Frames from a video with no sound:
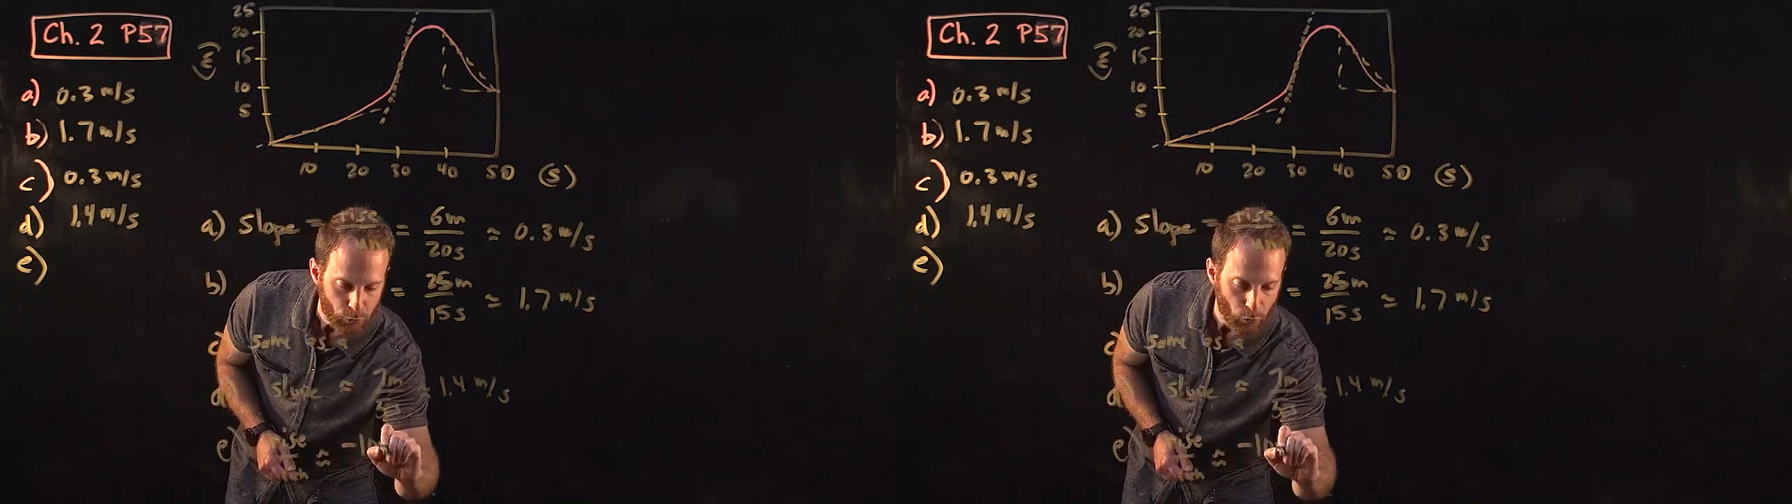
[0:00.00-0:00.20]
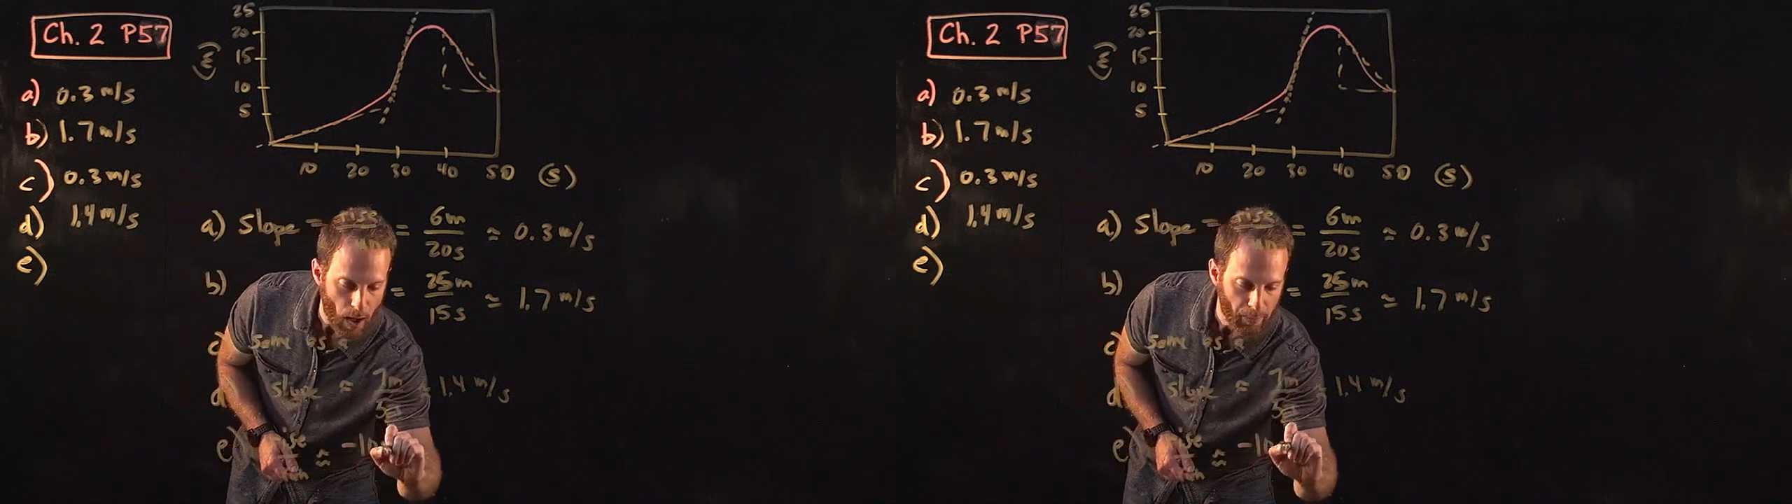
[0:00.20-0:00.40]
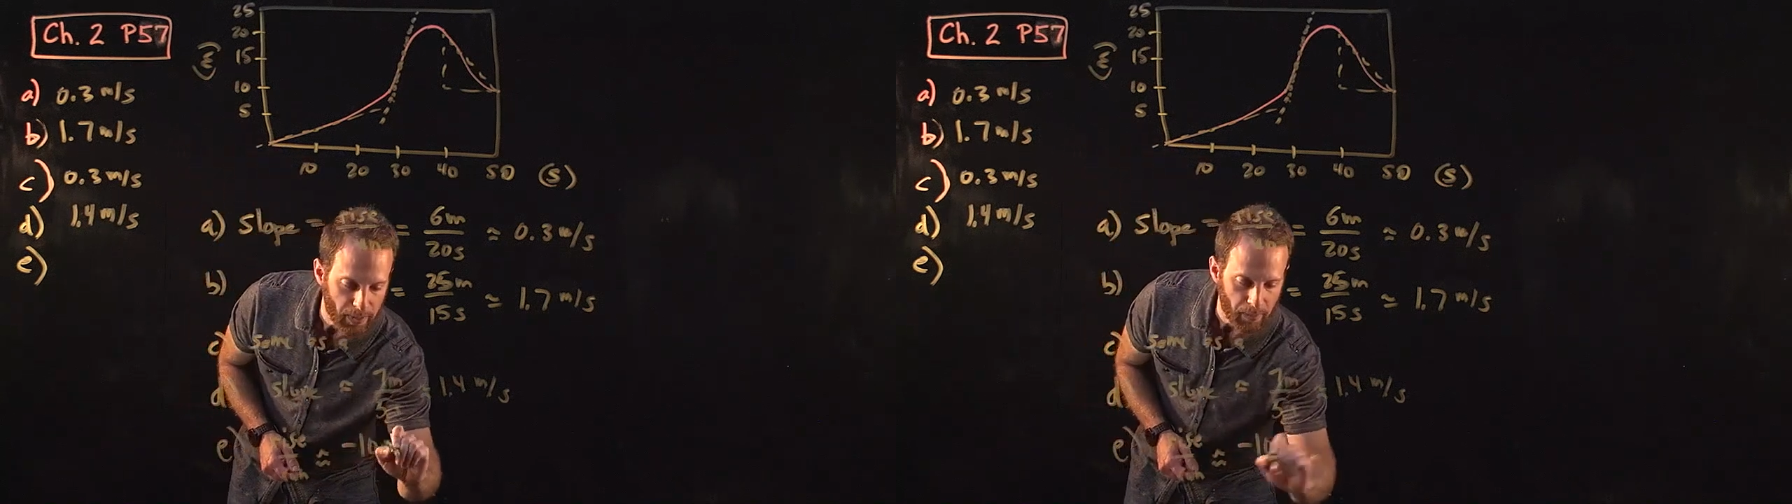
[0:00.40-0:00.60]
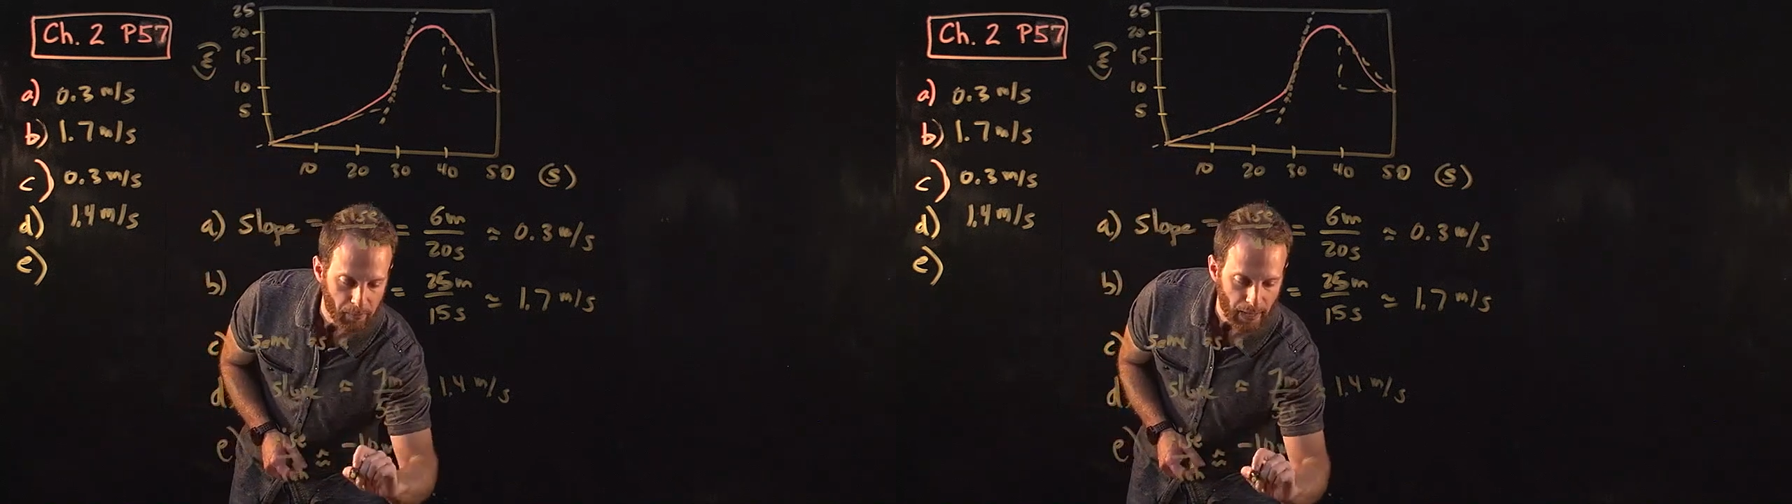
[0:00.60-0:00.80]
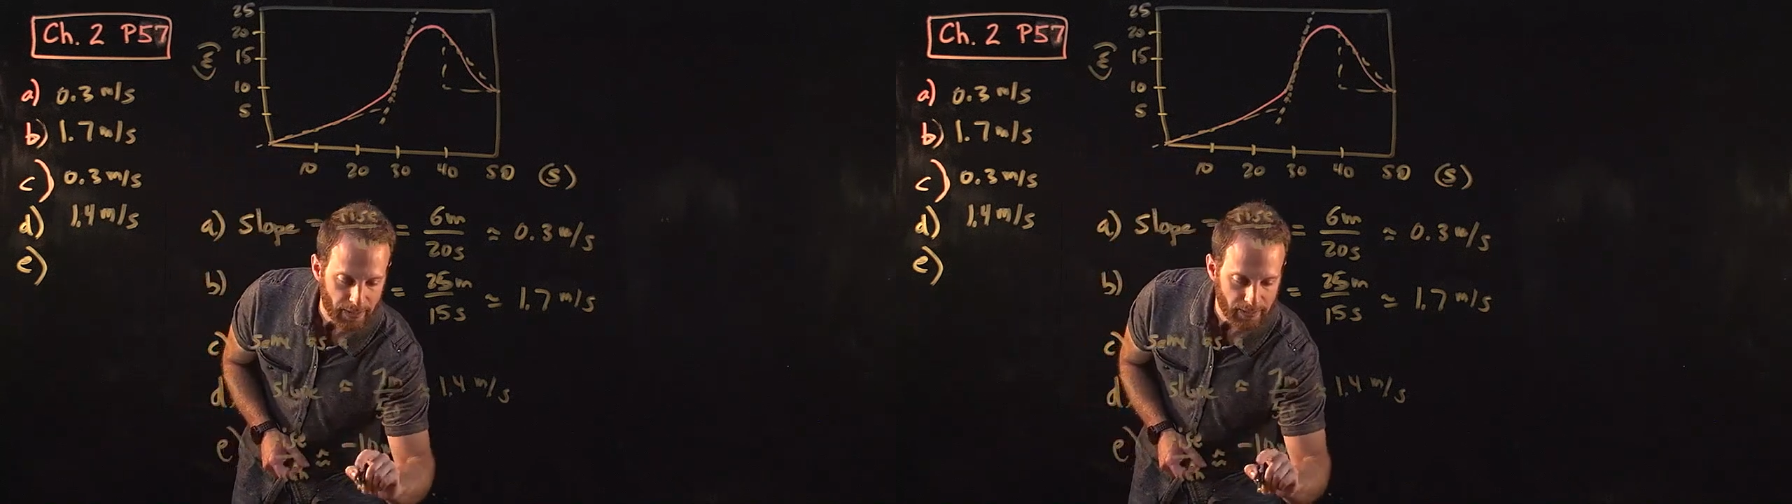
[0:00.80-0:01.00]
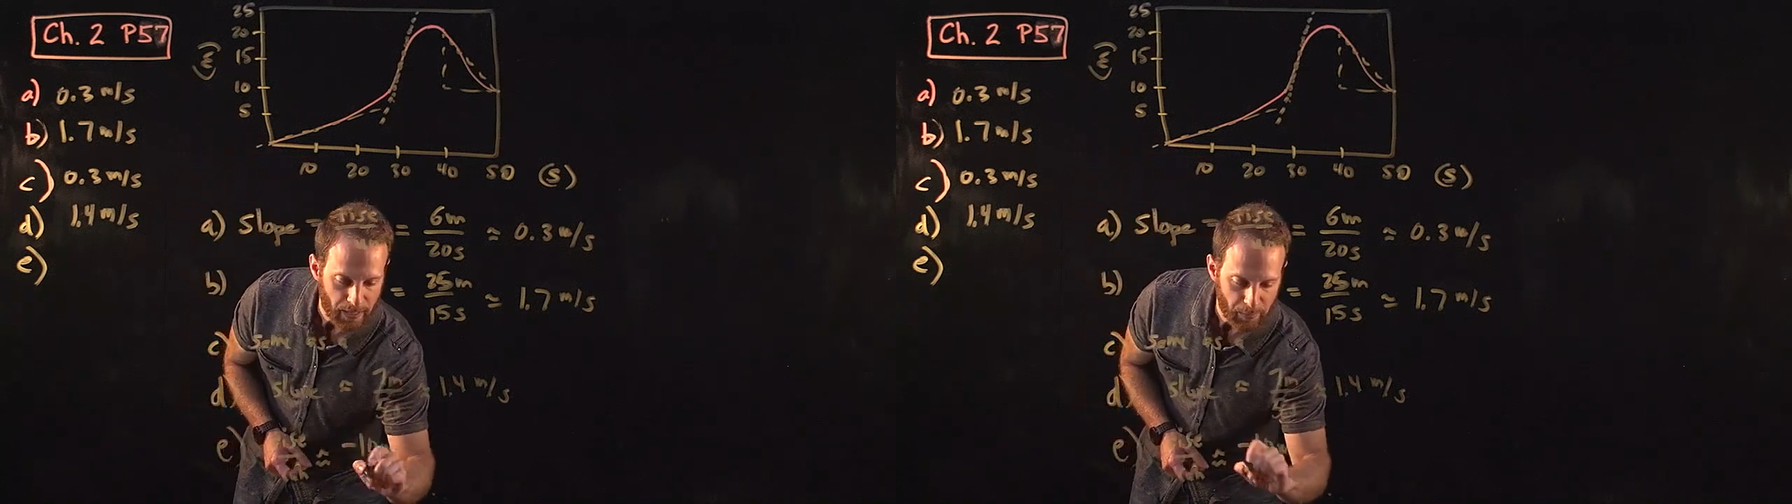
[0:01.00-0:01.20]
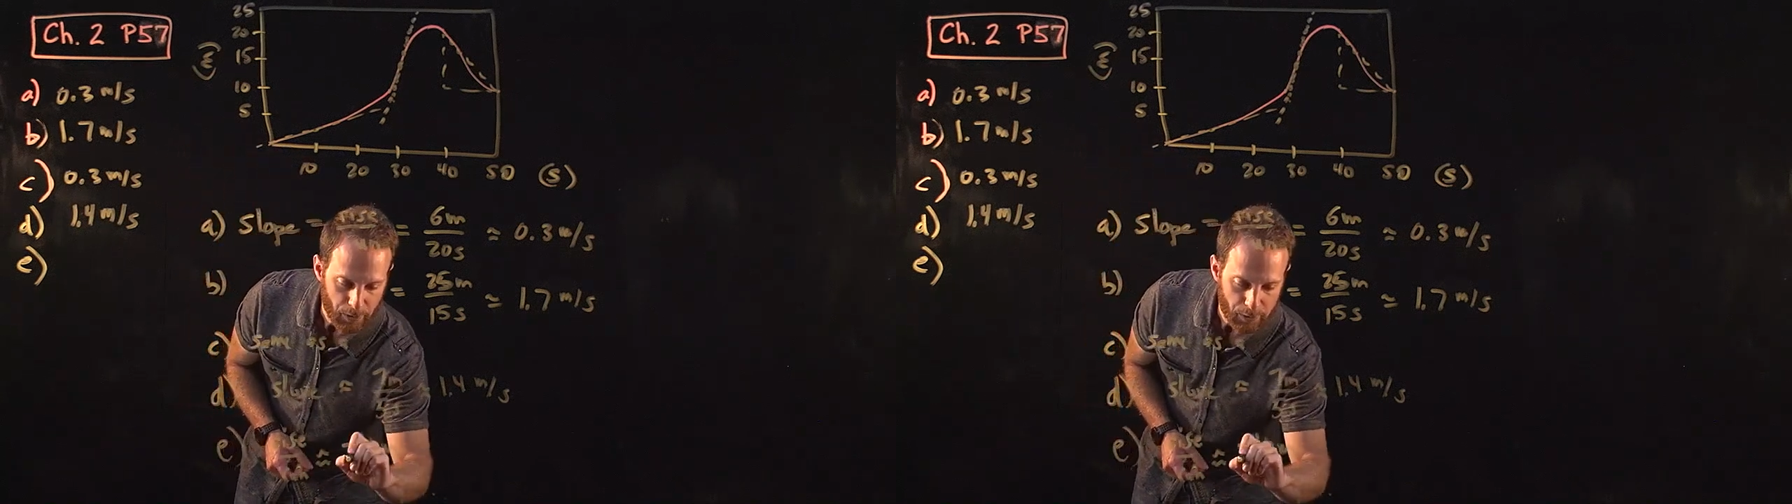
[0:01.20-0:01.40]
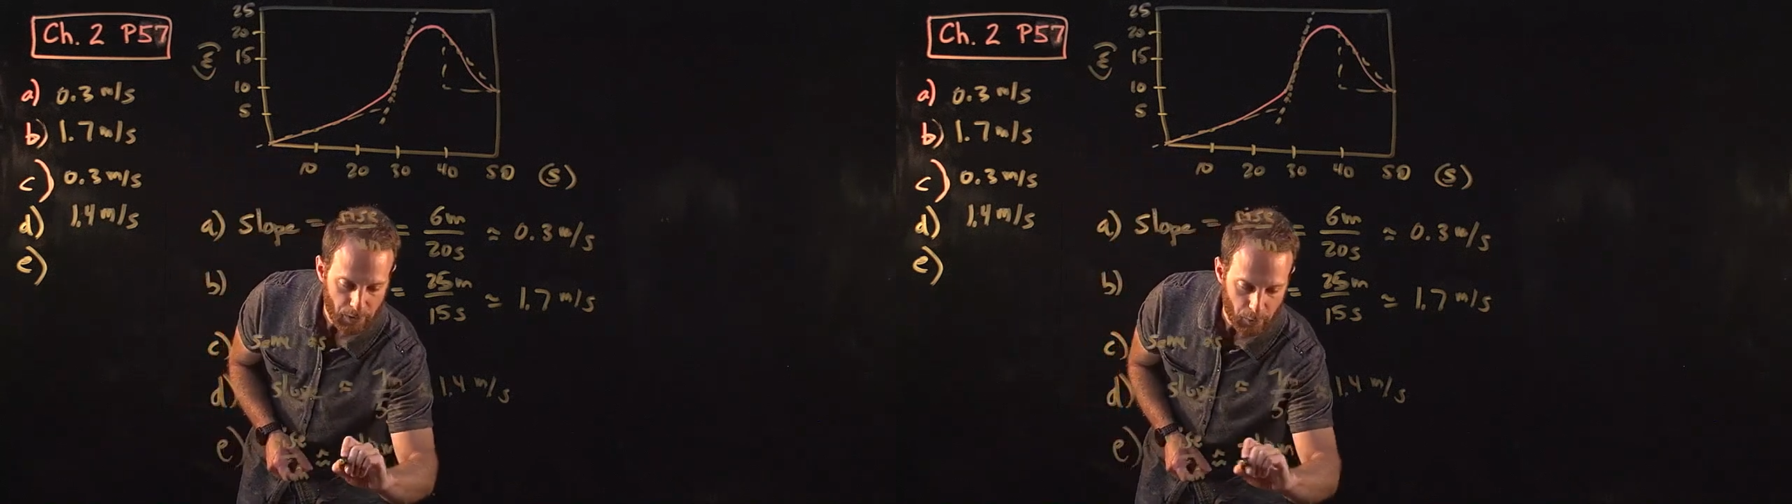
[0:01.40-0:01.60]
dropping by 10
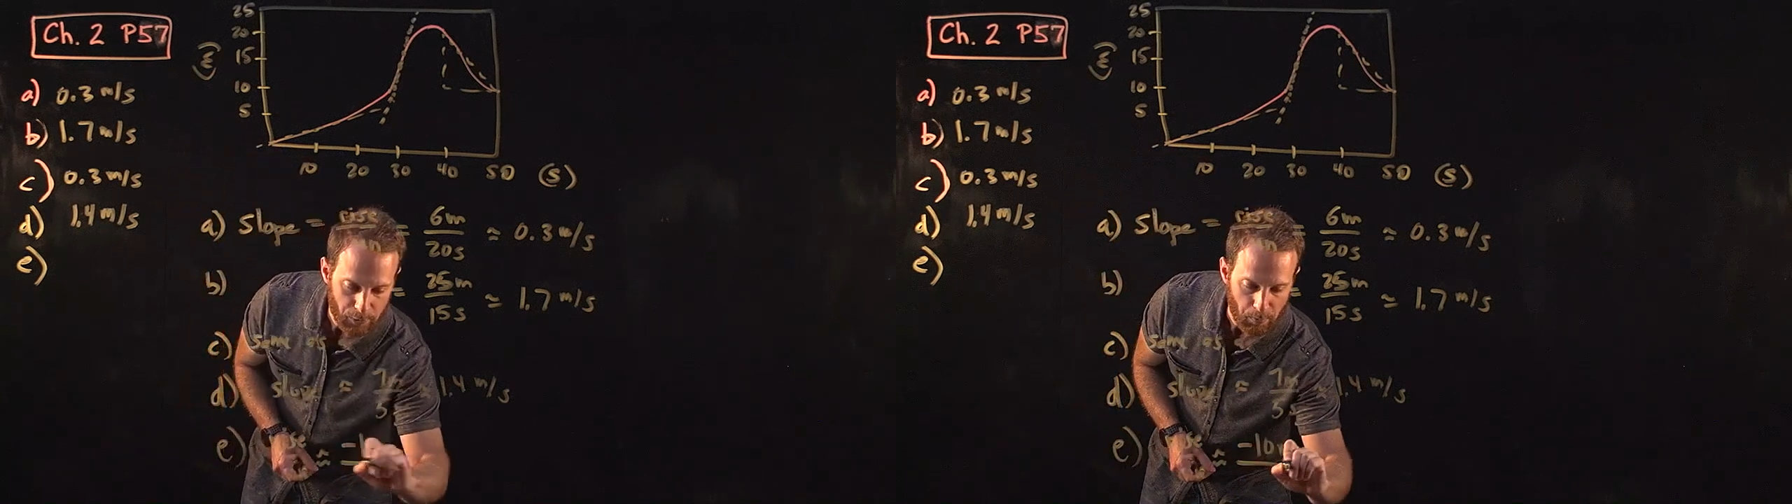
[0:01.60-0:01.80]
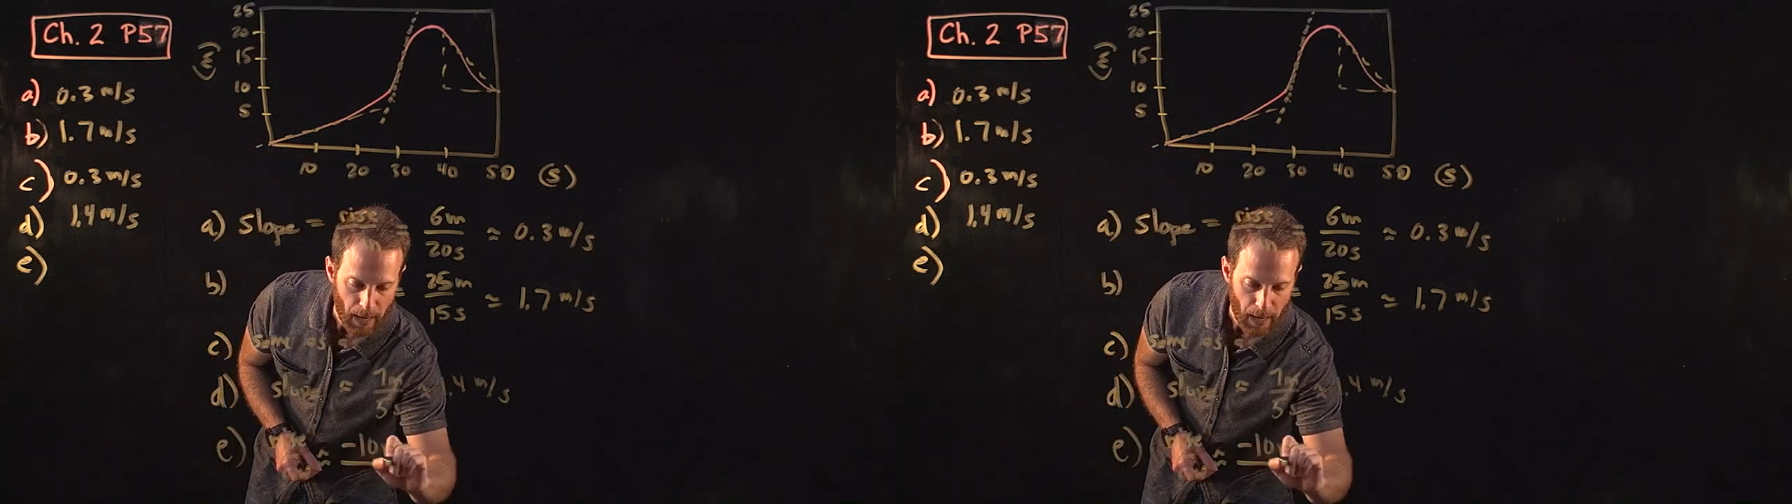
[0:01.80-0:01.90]
meters, in other words,